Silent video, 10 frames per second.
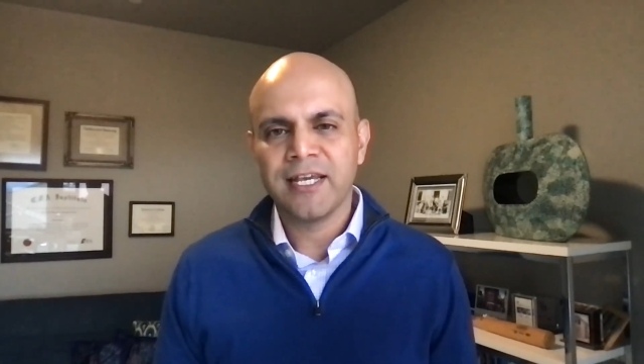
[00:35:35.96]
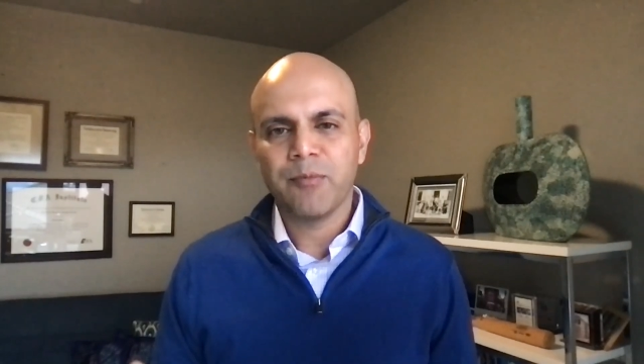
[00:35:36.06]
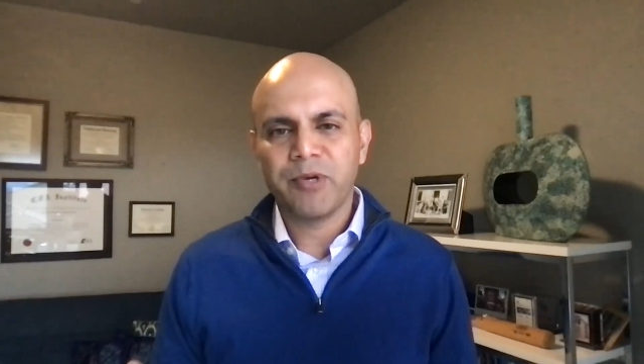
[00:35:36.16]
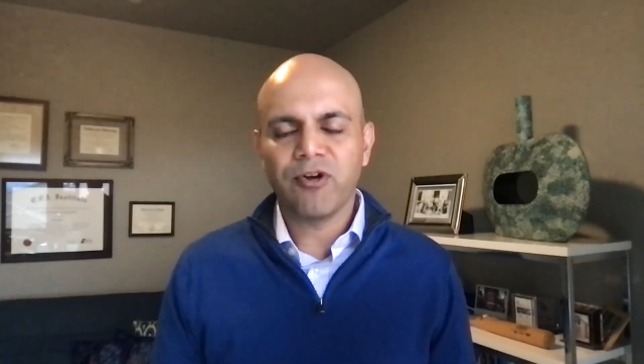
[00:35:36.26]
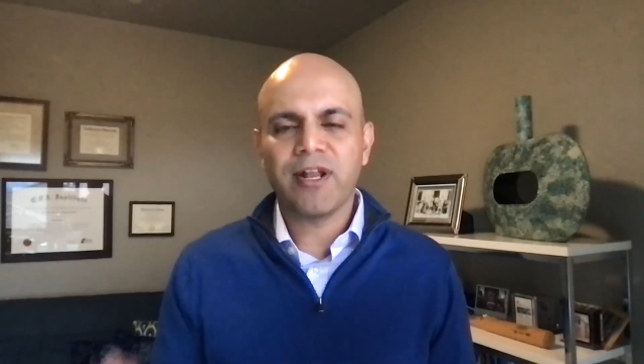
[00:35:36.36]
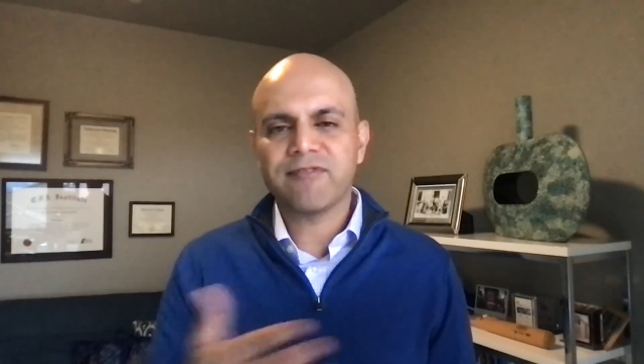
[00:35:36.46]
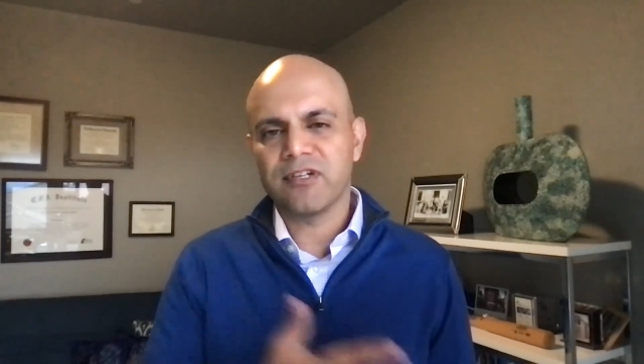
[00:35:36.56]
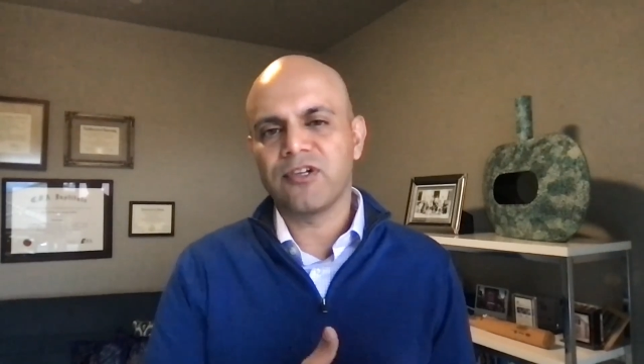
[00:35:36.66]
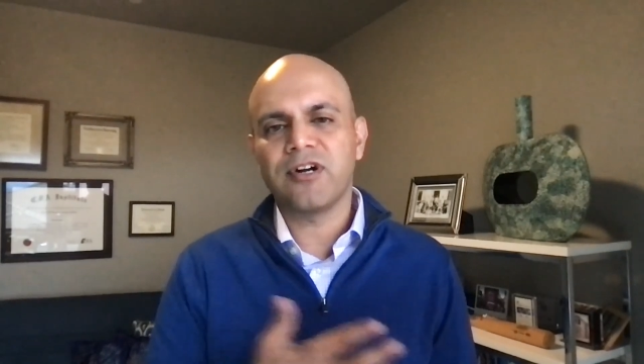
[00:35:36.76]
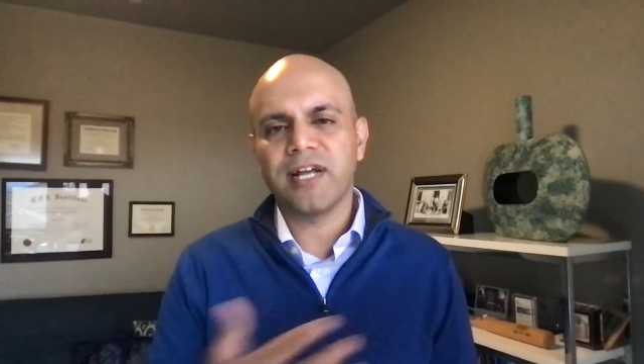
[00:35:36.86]
We don't have to
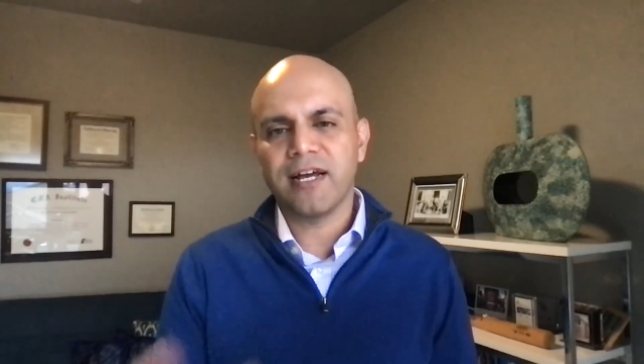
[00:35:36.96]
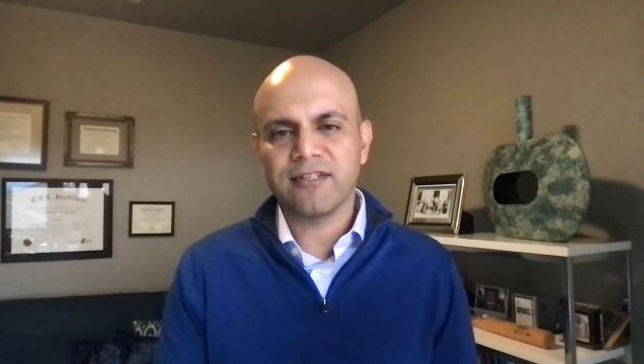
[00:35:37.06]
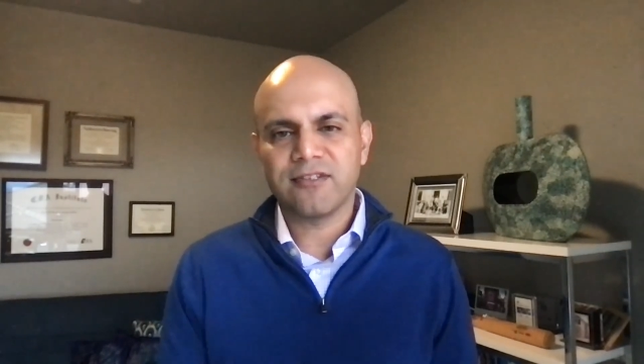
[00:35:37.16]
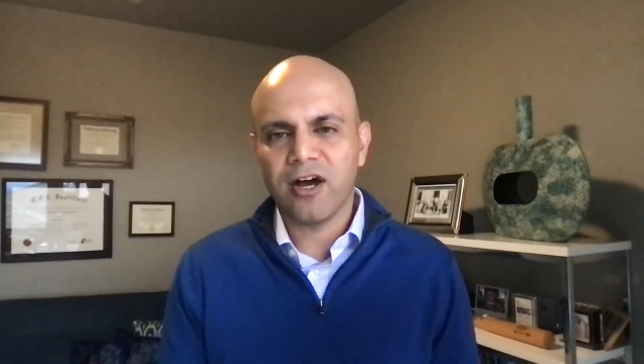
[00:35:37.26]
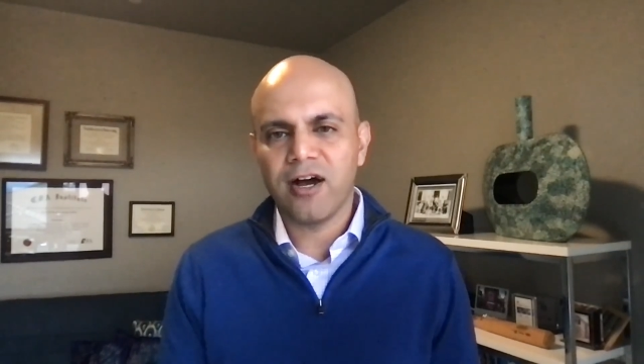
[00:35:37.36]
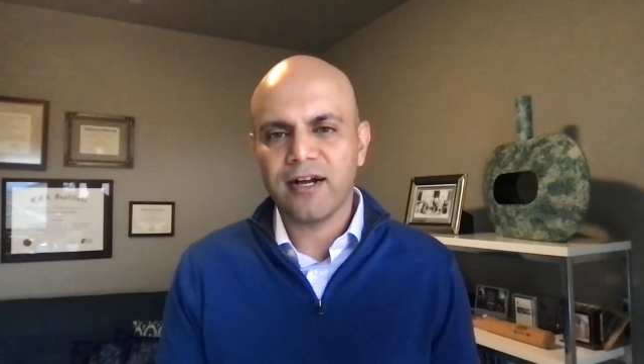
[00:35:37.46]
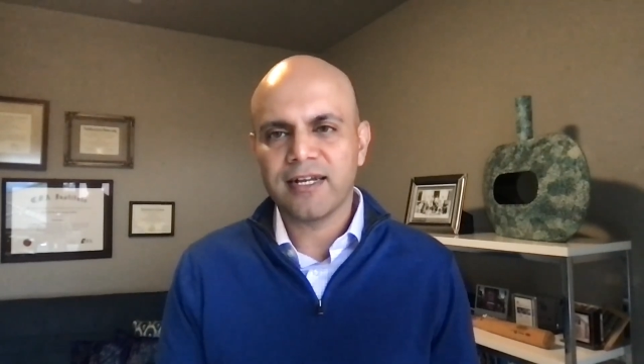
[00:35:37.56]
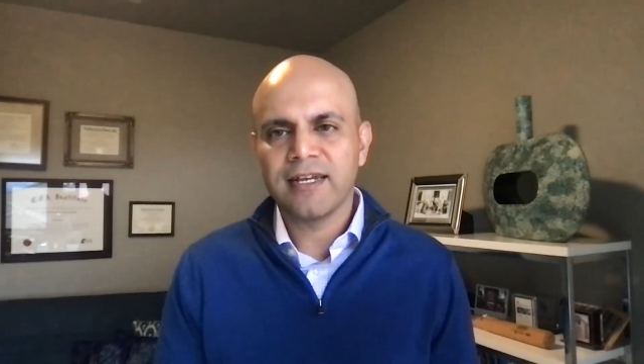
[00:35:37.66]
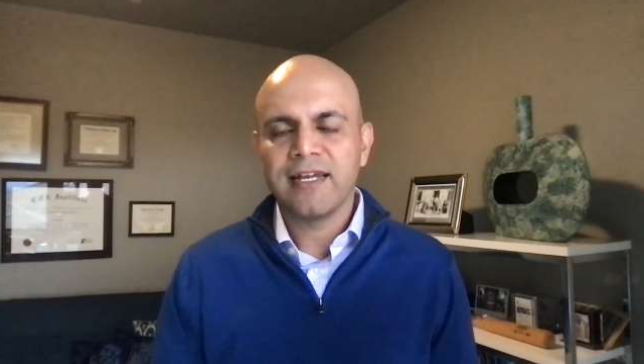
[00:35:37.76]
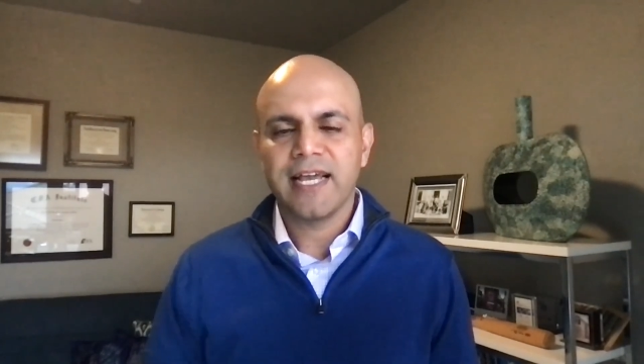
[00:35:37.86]
learn how to talk.
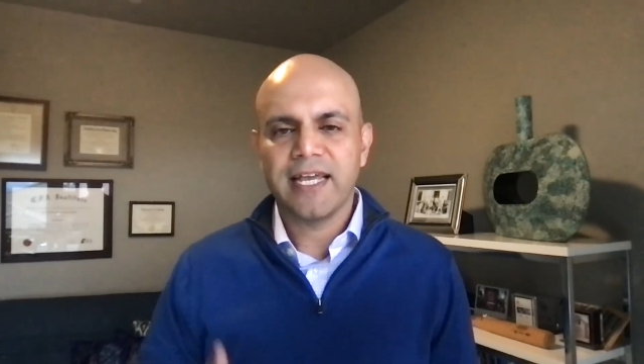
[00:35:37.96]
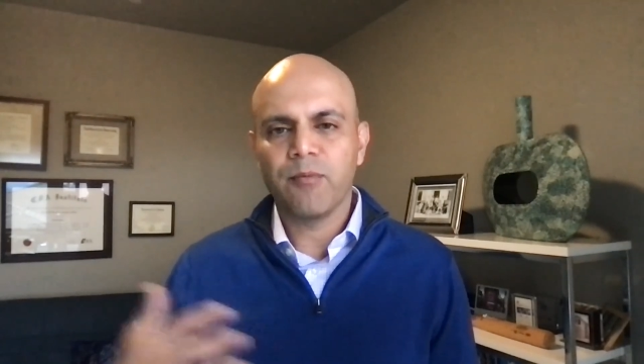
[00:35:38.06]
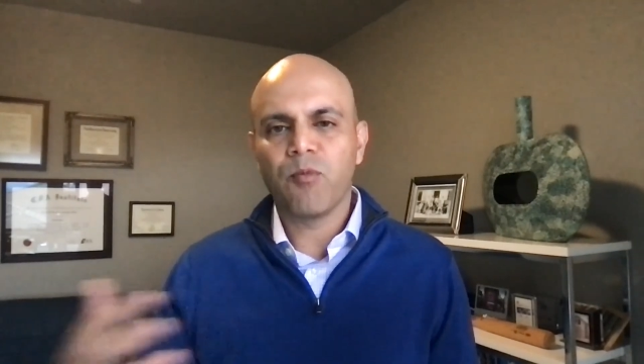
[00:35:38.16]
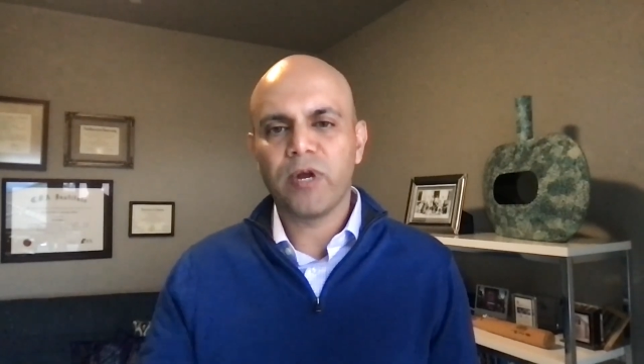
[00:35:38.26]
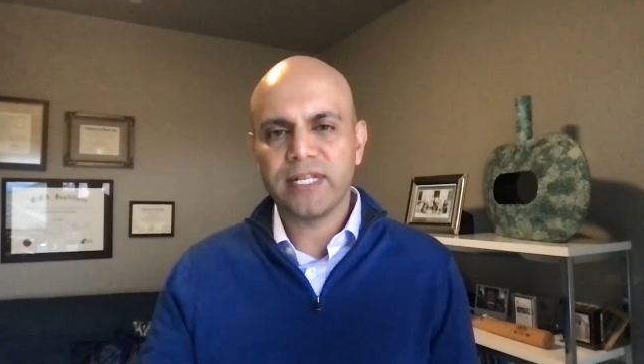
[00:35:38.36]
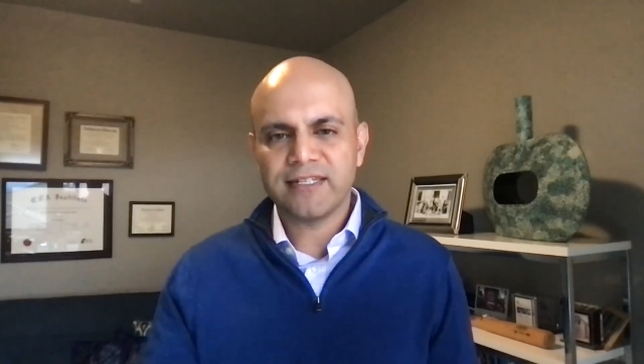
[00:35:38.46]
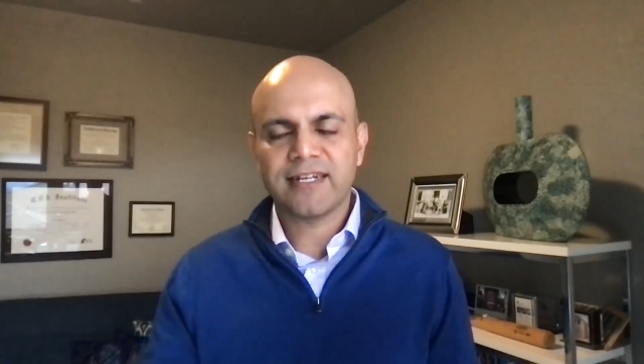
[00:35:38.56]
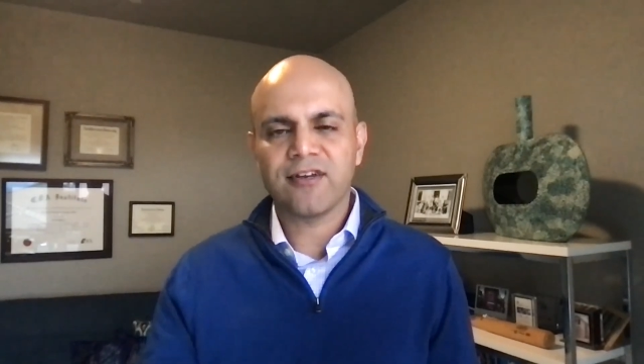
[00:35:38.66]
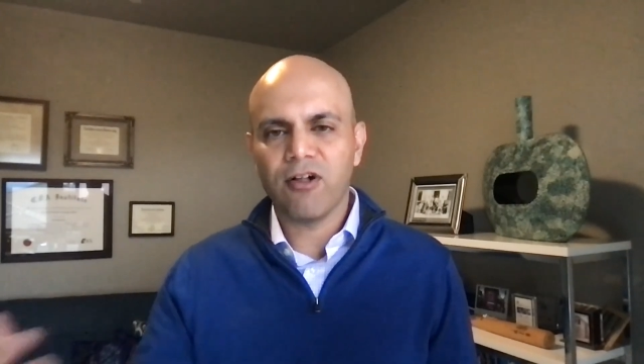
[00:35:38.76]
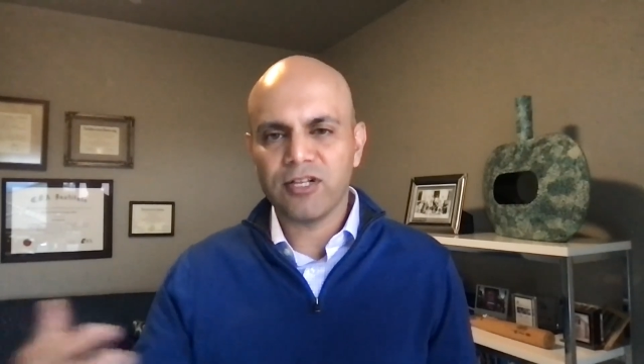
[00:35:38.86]
And then when the
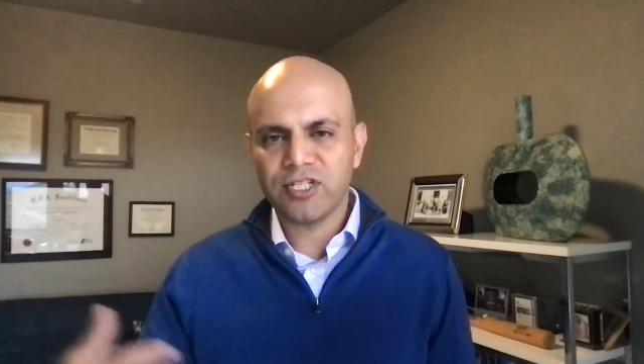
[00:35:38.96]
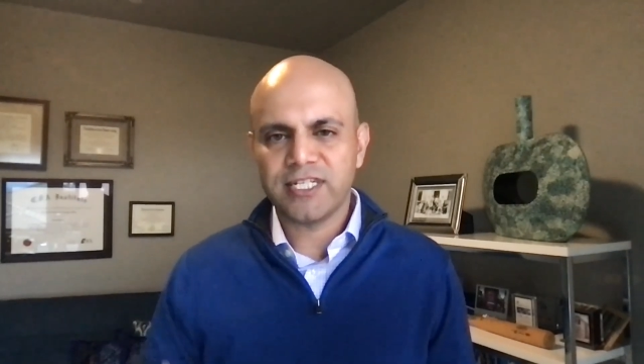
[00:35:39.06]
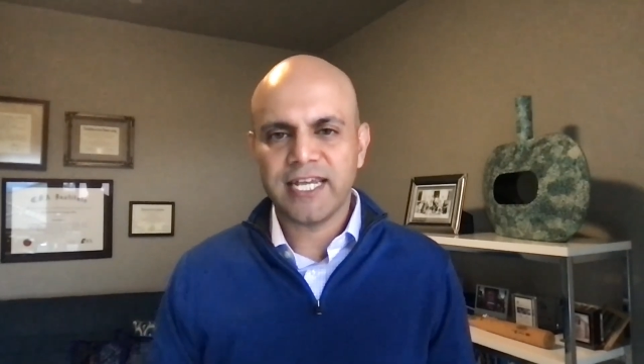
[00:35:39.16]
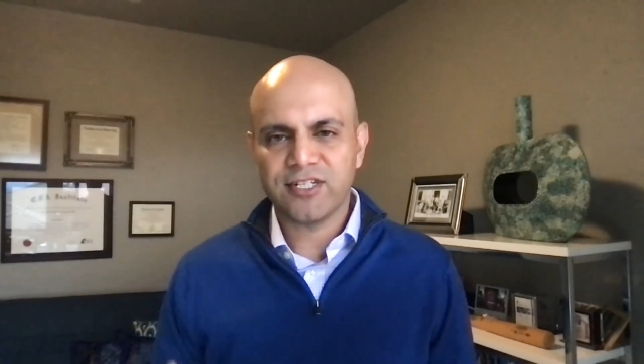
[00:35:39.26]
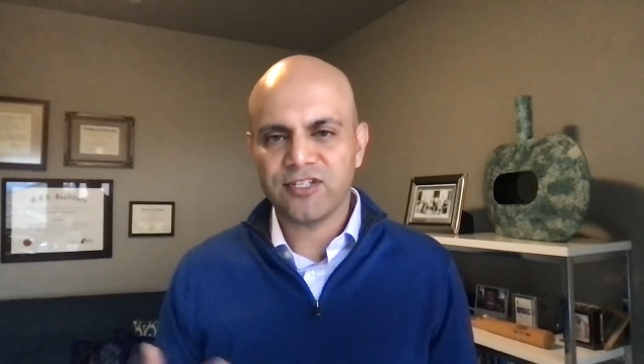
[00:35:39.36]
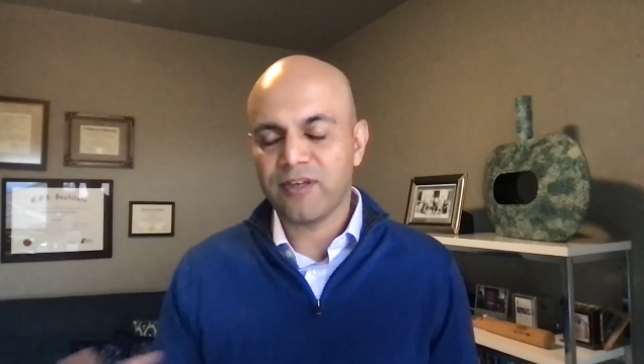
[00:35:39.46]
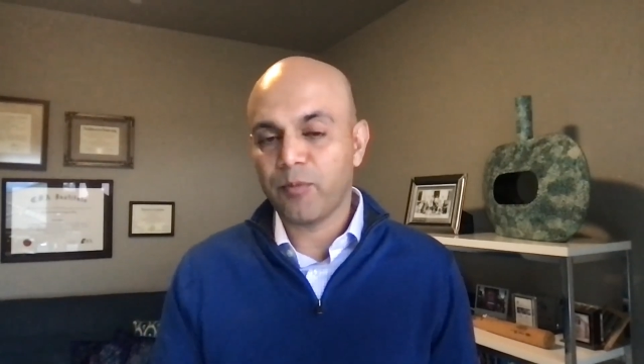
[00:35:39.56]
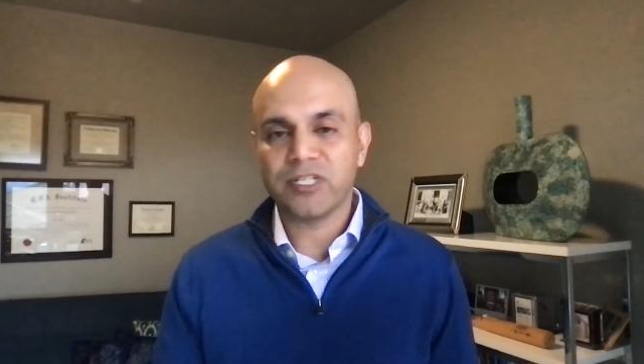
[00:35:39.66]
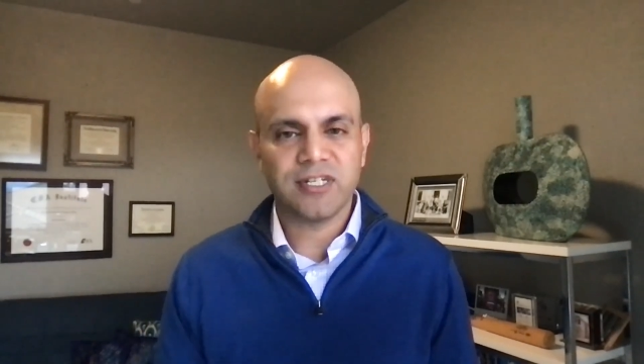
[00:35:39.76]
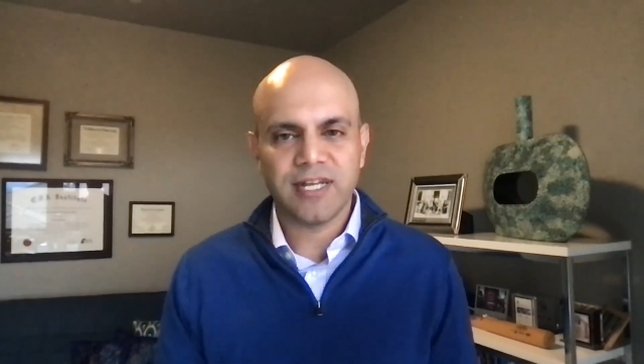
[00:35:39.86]
technology catches up,
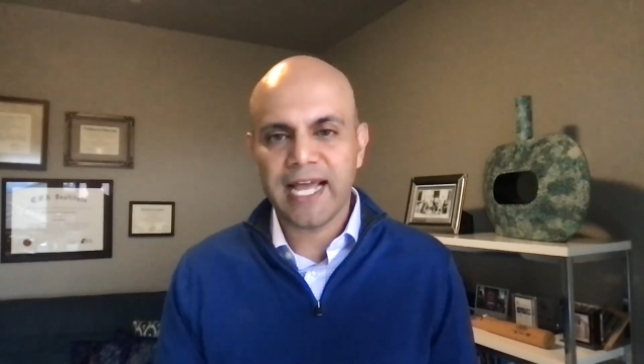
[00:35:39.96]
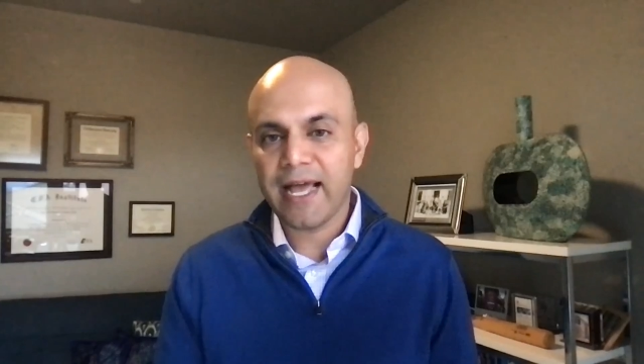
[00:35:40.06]
which it